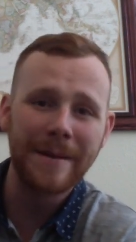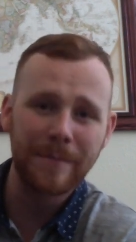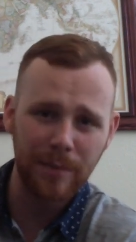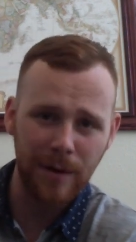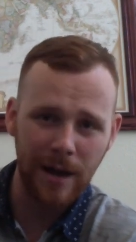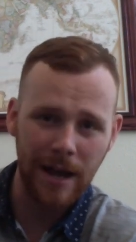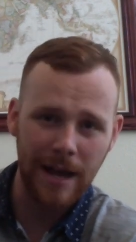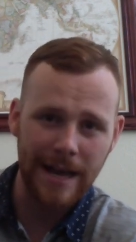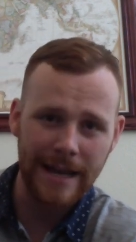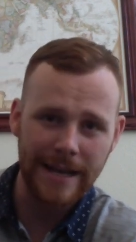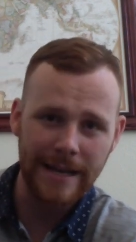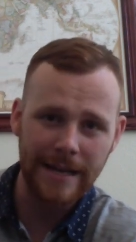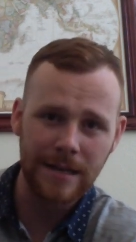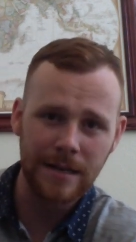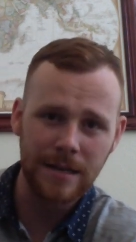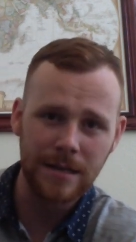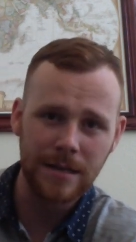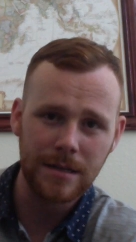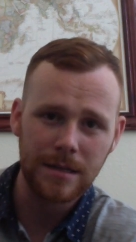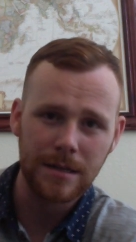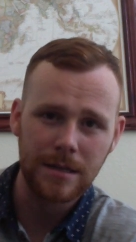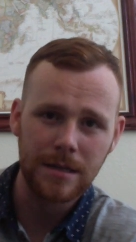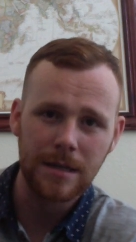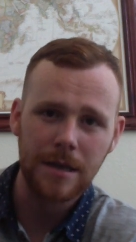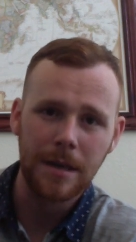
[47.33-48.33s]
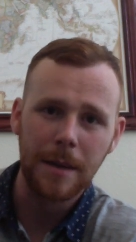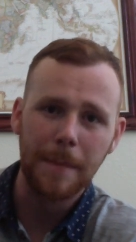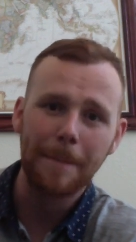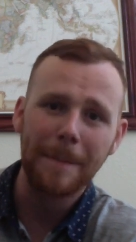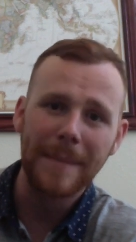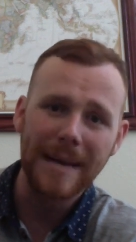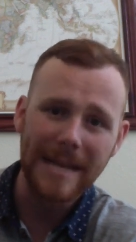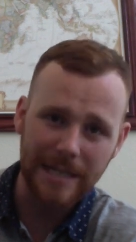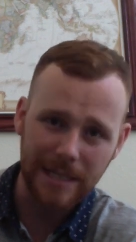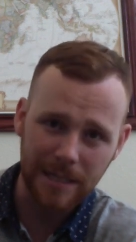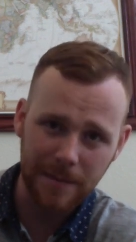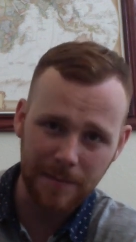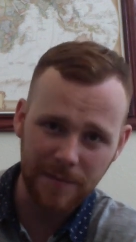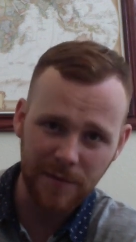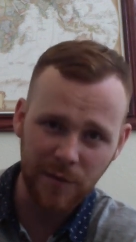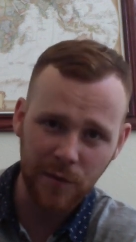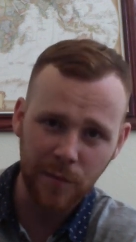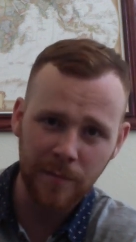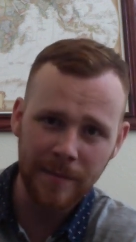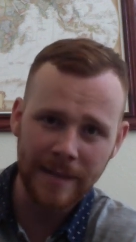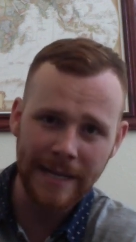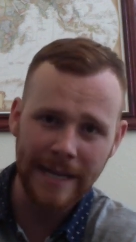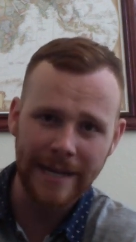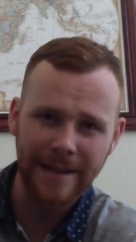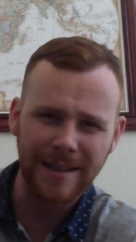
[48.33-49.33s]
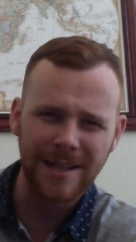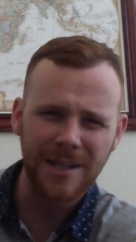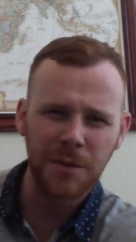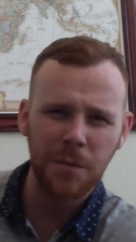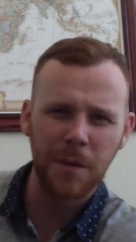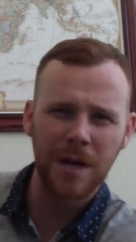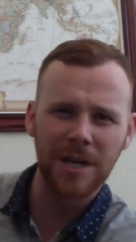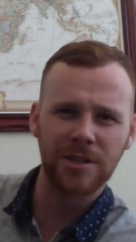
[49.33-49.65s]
Brian picked them from the beginning. Let's watch